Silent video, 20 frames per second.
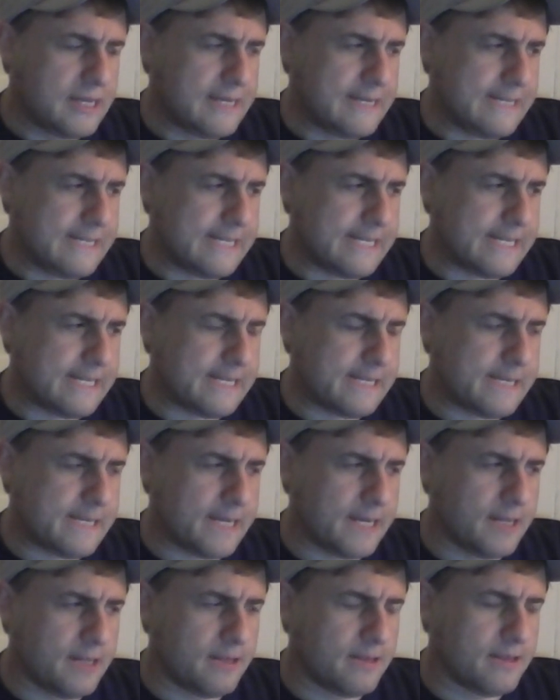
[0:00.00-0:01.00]

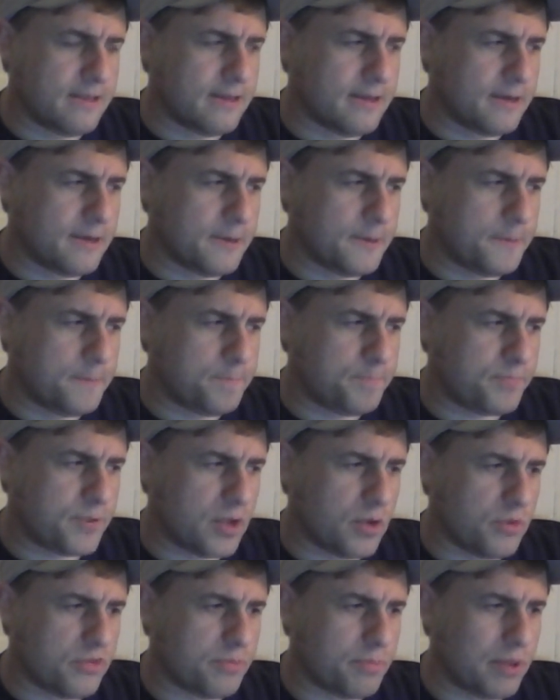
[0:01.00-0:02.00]
held, you
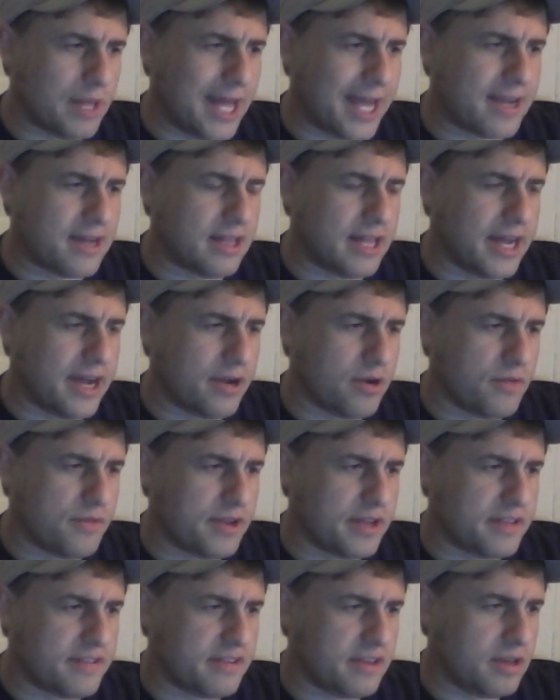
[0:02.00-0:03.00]
know, was a black cloud over
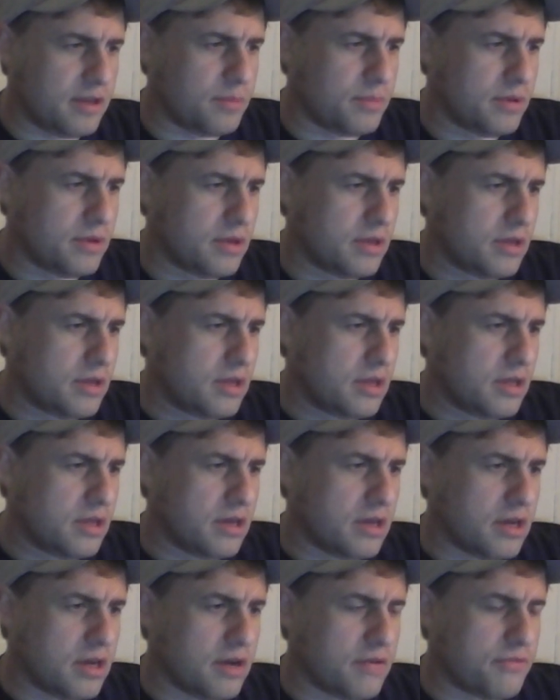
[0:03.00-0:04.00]
that team
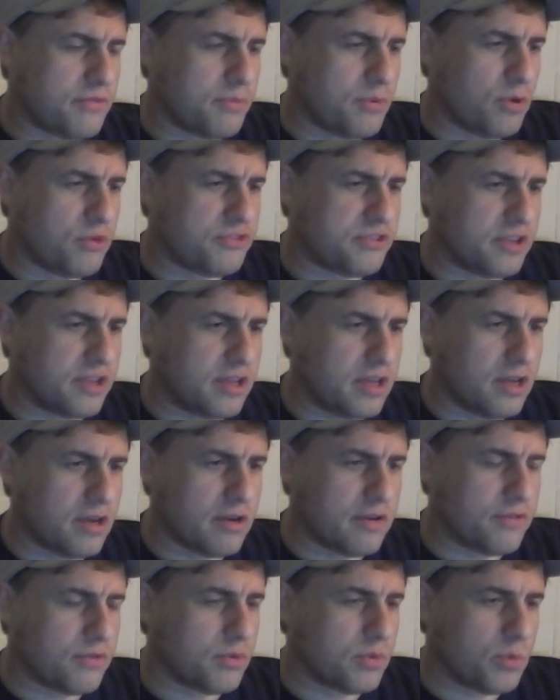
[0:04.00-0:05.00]
for most of the
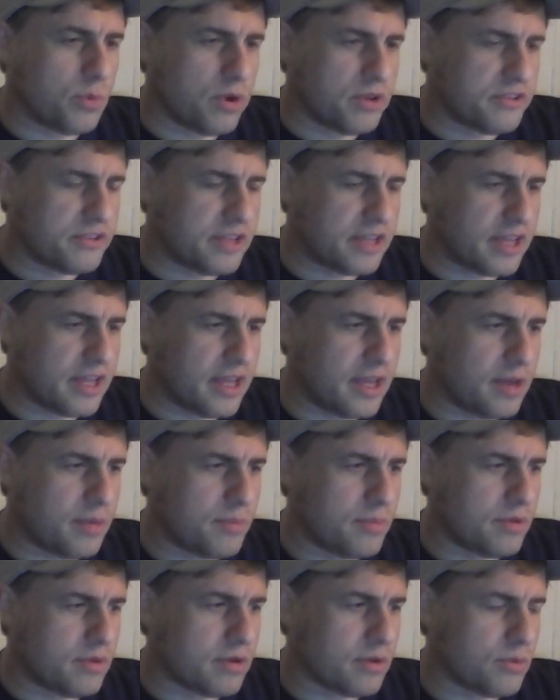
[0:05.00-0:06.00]
year, even when he was in the
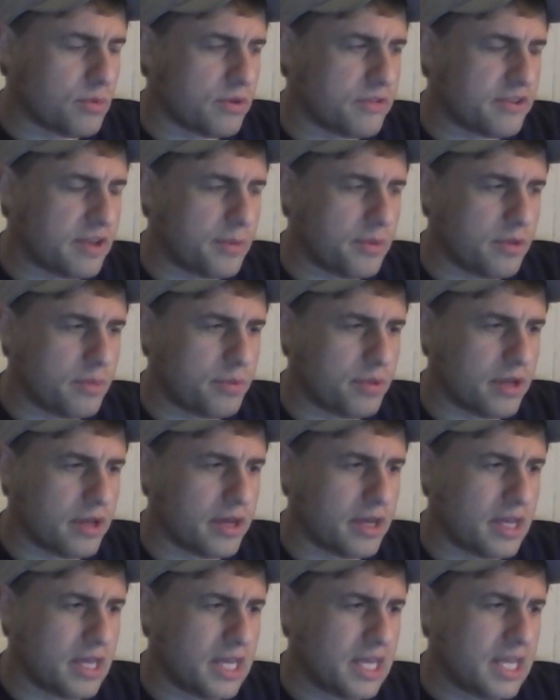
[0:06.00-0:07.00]
game and was able to
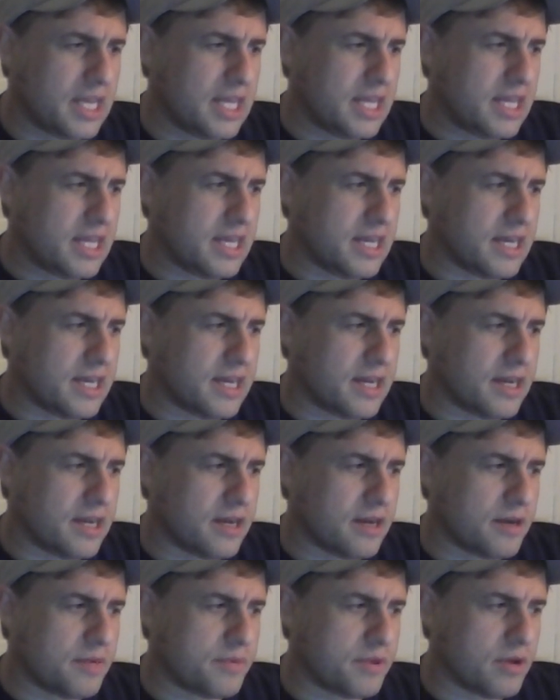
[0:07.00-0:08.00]
play.
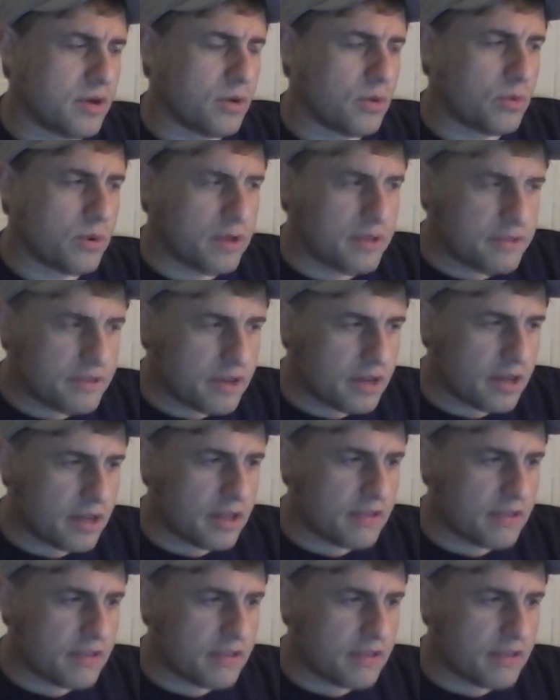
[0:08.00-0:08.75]
You know, when's he going